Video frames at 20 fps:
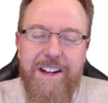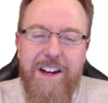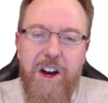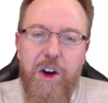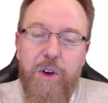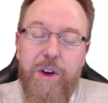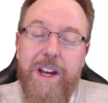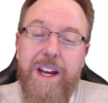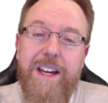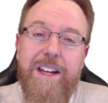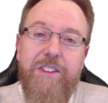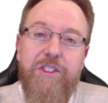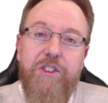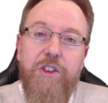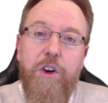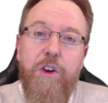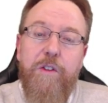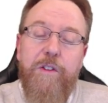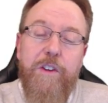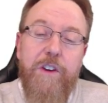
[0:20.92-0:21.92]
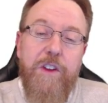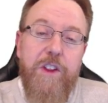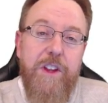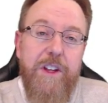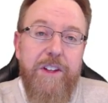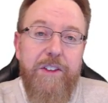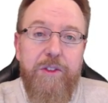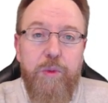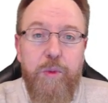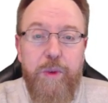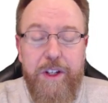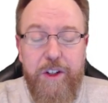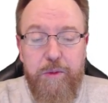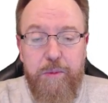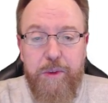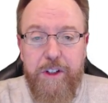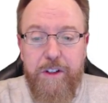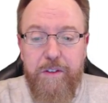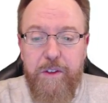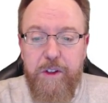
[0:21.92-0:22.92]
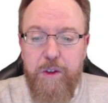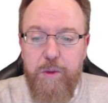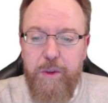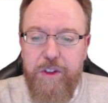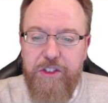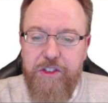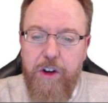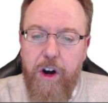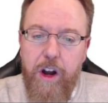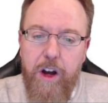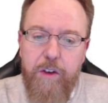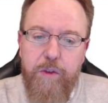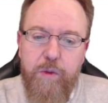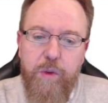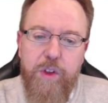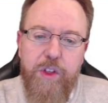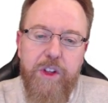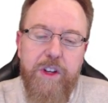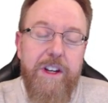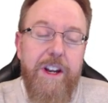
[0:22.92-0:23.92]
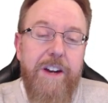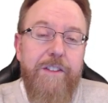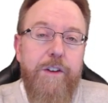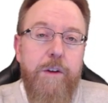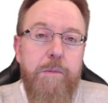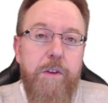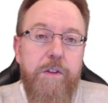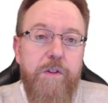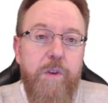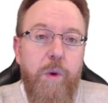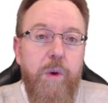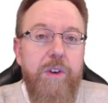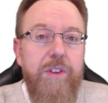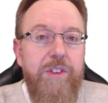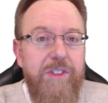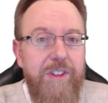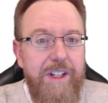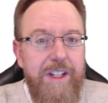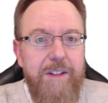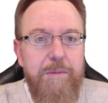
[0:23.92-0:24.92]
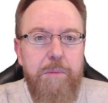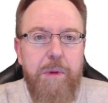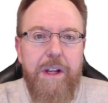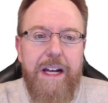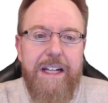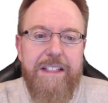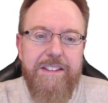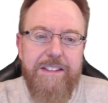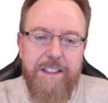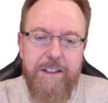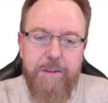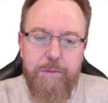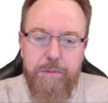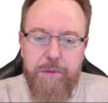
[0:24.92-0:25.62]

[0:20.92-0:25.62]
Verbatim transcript: Okay, so for this week's preview, we start off with the never before seen plastic